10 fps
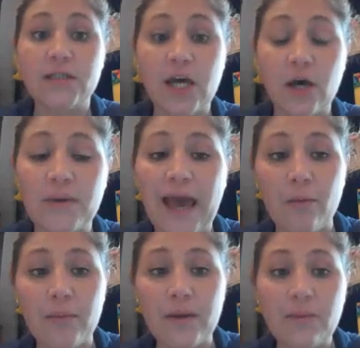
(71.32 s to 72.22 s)
Tell me
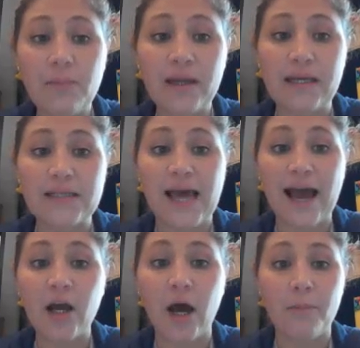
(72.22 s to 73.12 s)
how many pennies
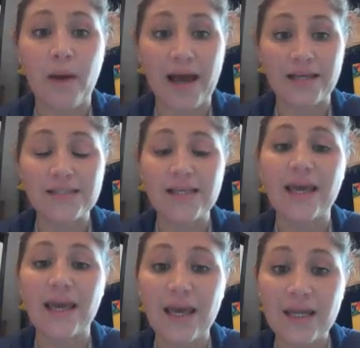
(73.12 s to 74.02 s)
Hakup has
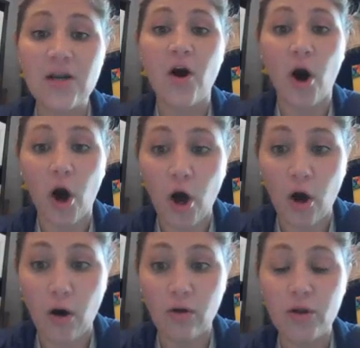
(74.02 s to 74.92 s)
in
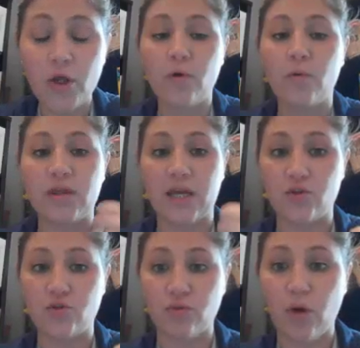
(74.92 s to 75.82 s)
all with a
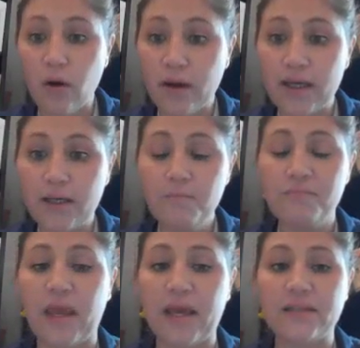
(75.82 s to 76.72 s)
drawing
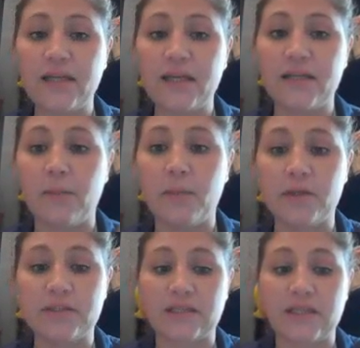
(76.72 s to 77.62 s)
and a
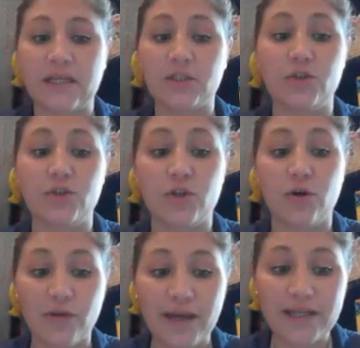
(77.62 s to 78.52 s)
number sentence.
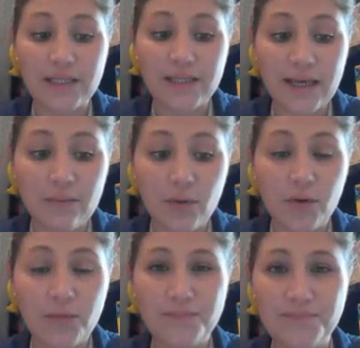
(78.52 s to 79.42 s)
Don't forget to
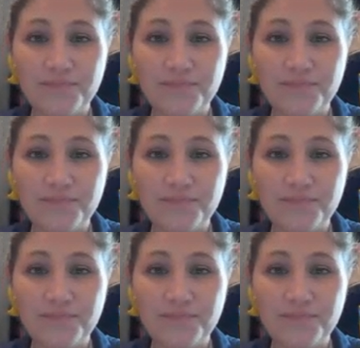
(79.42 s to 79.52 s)
label.